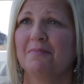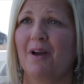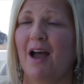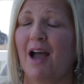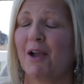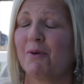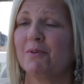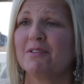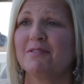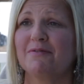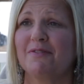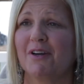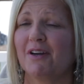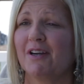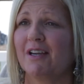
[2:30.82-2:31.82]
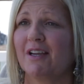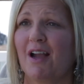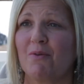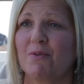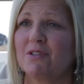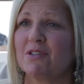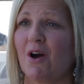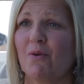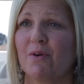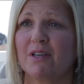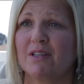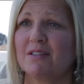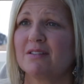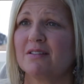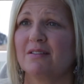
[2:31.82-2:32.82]
I was
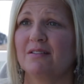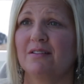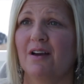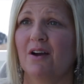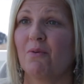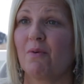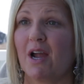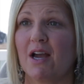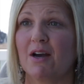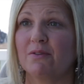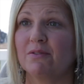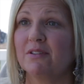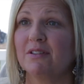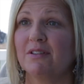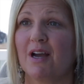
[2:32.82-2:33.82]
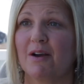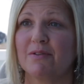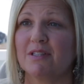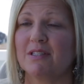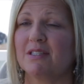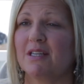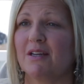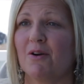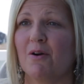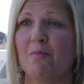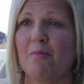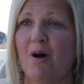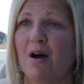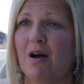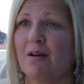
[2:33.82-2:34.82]
always around. I was a
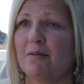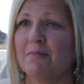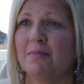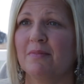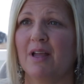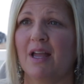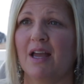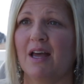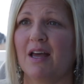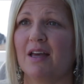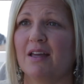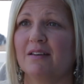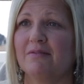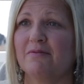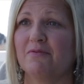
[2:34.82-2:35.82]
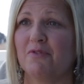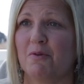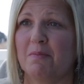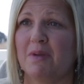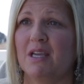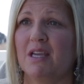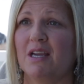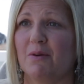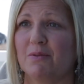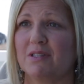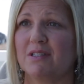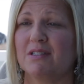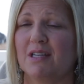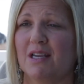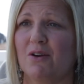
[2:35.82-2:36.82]
stay-at-home mom. And for me, I
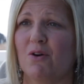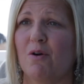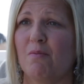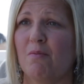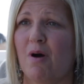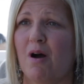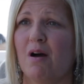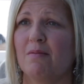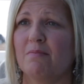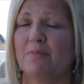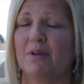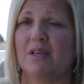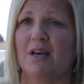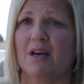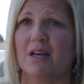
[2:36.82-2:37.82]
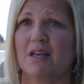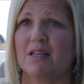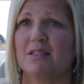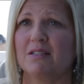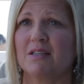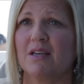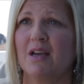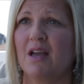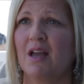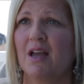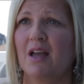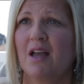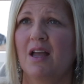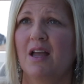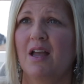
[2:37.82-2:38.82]
was a stay-at-home mom because
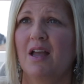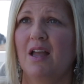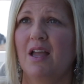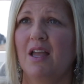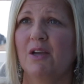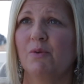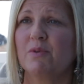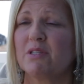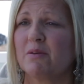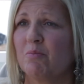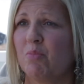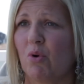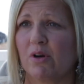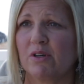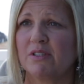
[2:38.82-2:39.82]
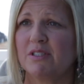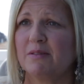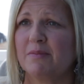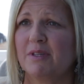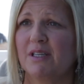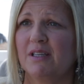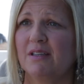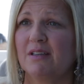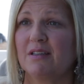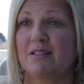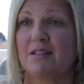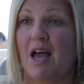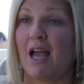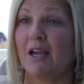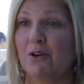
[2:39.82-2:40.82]
it was important to me,
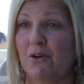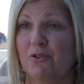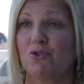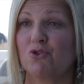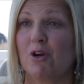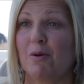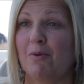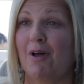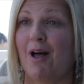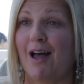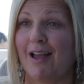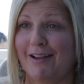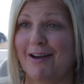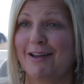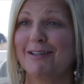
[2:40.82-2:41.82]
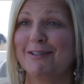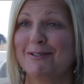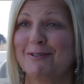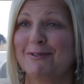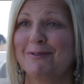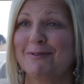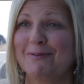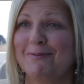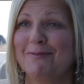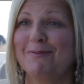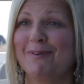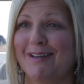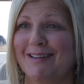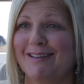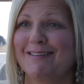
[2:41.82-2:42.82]
because I know the trouble I got into
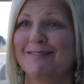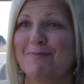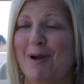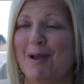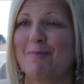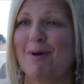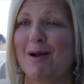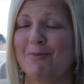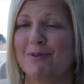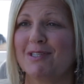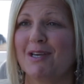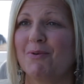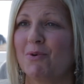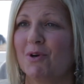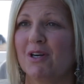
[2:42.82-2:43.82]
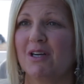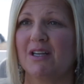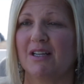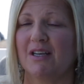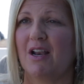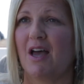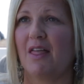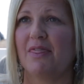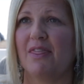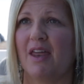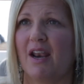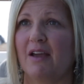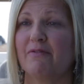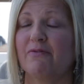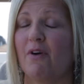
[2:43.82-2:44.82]
when my mom was at work. Not
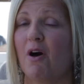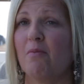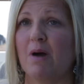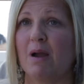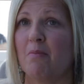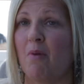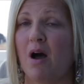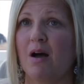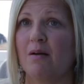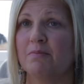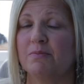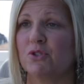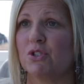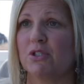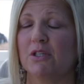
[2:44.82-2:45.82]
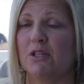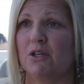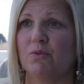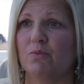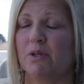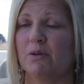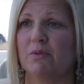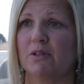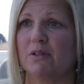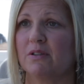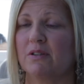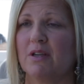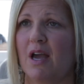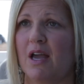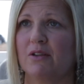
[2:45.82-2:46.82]
that I fault my mom.
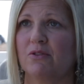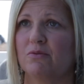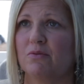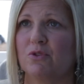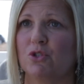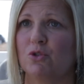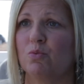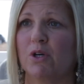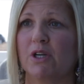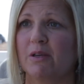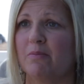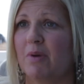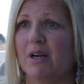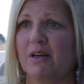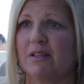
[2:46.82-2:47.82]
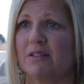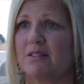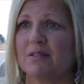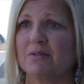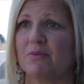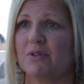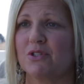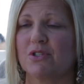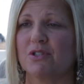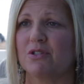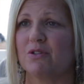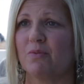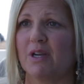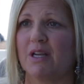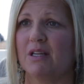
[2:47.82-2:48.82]
I had two working parents. It was
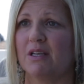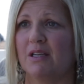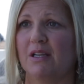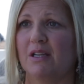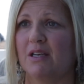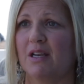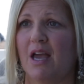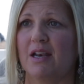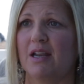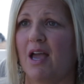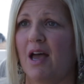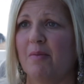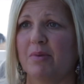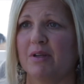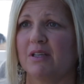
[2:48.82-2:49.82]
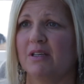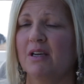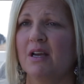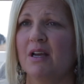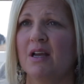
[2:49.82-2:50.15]
just the way it had to happen.